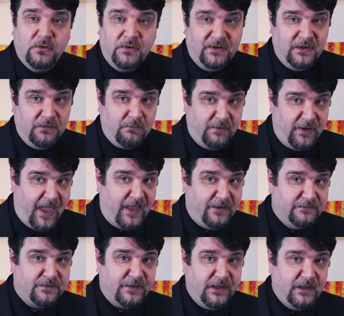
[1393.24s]
during the
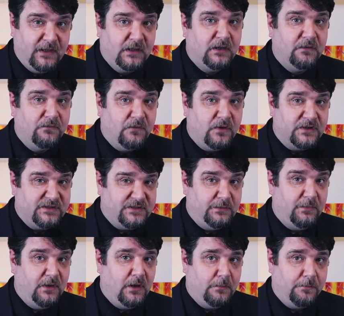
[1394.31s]
re-entry for a
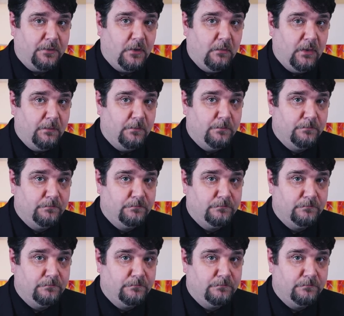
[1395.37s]
similar problem.